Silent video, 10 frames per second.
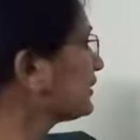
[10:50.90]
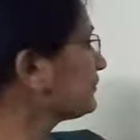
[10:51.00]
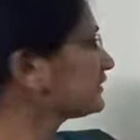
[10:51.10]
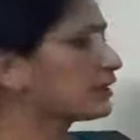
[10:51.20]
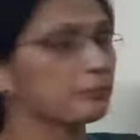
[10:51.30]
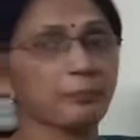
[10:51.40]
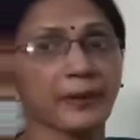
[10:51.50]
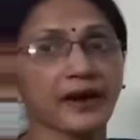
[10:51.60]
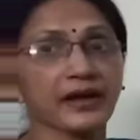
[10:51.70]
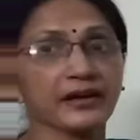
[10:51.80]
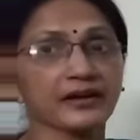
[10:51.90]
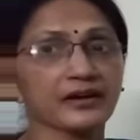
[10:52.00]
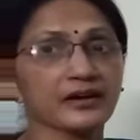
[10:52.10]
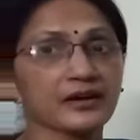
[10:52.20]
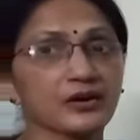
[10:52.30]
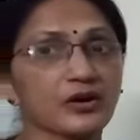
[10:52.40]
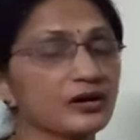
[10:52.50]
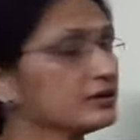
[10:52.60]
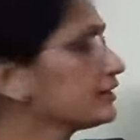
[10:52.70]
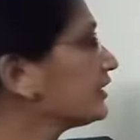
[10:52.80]
with a pan
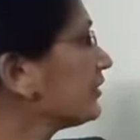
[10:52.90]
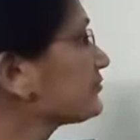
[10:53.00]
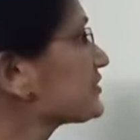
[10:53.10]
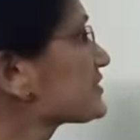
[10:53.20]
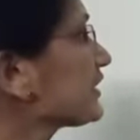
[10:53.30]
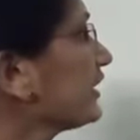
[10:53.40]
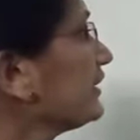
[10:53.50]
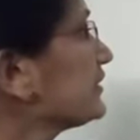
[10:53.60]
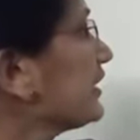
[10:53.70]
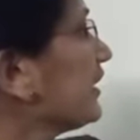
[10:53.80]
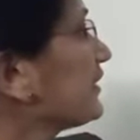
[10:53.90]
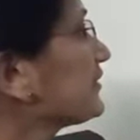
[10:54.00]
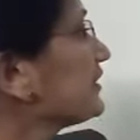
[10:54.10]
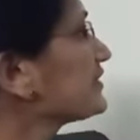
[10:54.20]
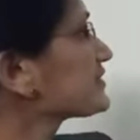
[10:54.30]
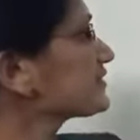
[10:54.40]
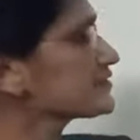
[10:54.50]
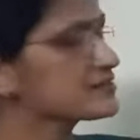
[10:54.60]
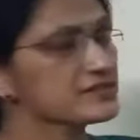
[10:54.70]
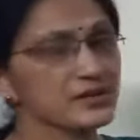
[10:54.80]
on the left side at a
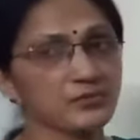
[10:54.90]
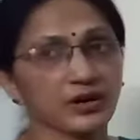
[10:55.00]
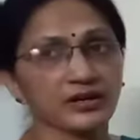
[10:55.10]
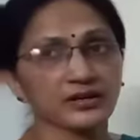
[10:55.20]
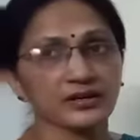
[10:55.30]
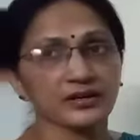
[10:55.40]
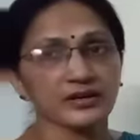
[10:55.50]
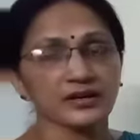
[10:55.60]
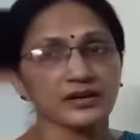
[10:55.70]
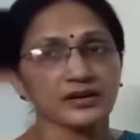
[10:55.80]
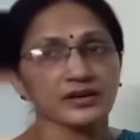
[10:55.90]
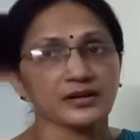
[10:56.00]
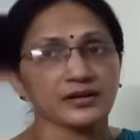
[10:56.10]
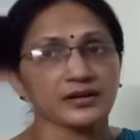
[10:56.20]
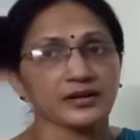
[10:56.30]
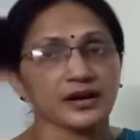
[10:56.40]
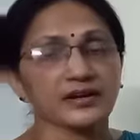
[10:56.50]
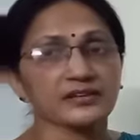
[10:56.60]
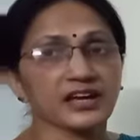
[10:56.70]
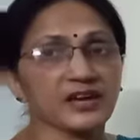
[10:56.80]
distance d1
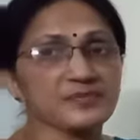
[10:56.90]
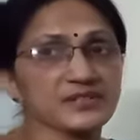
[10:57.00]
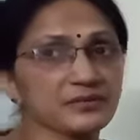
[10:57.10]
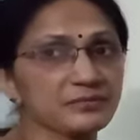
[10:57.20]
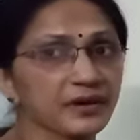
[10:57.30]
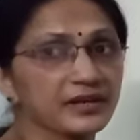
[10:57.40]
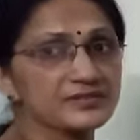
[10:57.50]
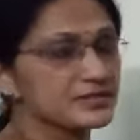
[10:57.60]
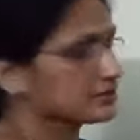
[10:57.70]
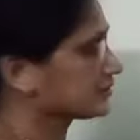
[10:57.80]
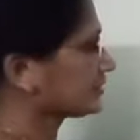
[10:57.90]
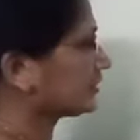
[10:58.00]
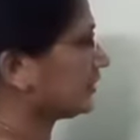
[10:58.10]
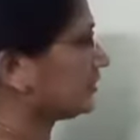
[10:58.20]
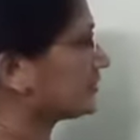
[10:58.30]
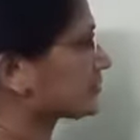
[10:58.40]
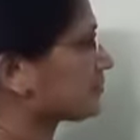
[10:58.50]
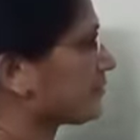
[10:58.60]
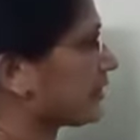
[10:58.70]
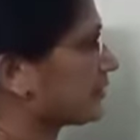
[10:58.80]
and keep some weight in this
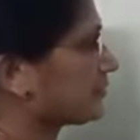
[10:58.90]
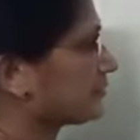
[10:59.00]
pan.